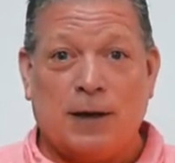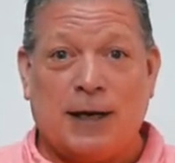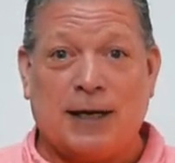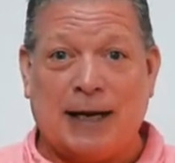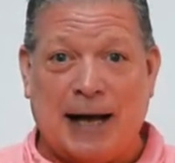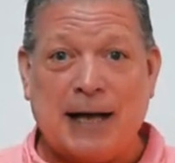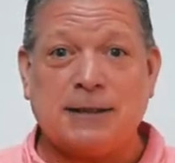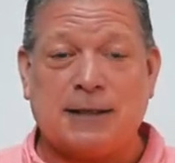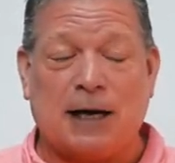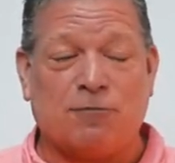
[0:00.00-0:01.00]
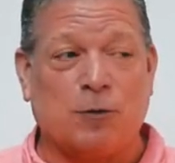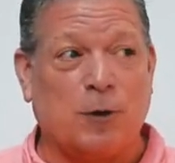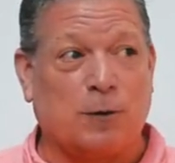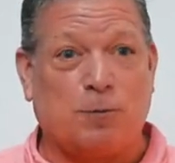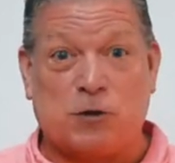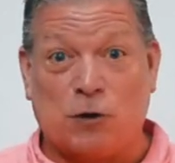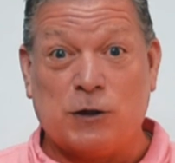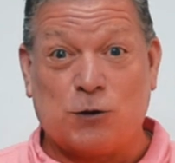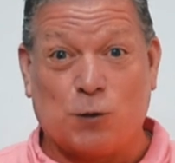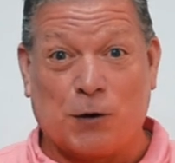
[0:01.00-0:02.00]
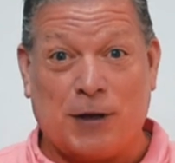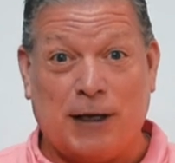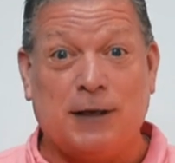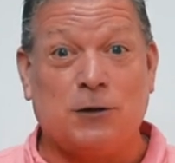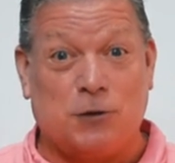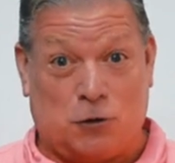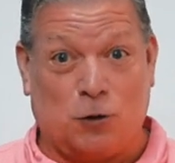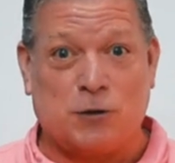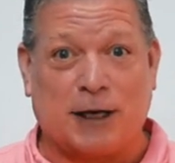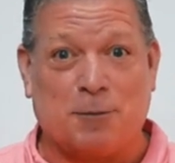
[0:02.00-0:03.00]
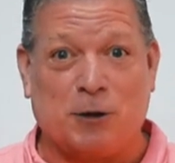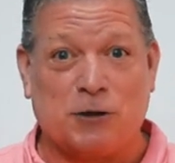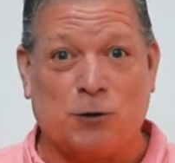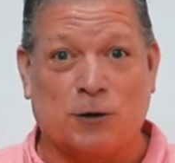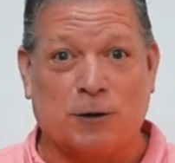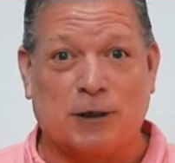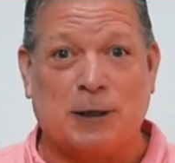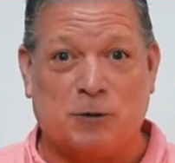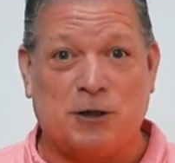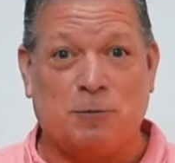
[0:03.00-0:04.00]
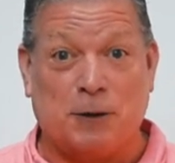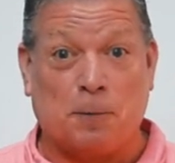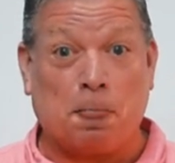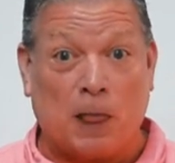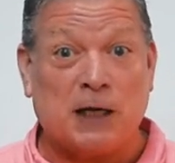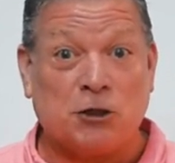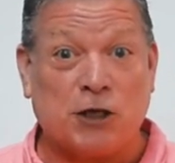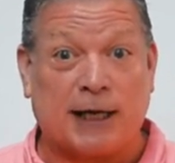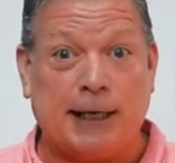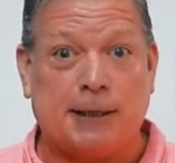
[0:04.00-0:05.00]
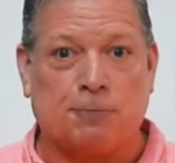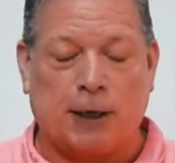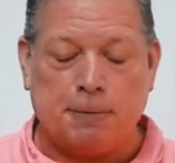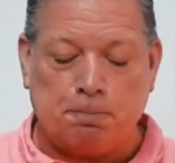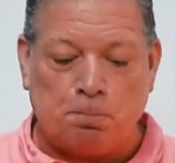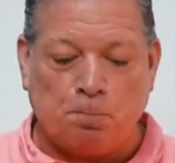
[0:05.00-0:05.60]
And I asked that so this is where the don't take it personal comes in, but check in, right?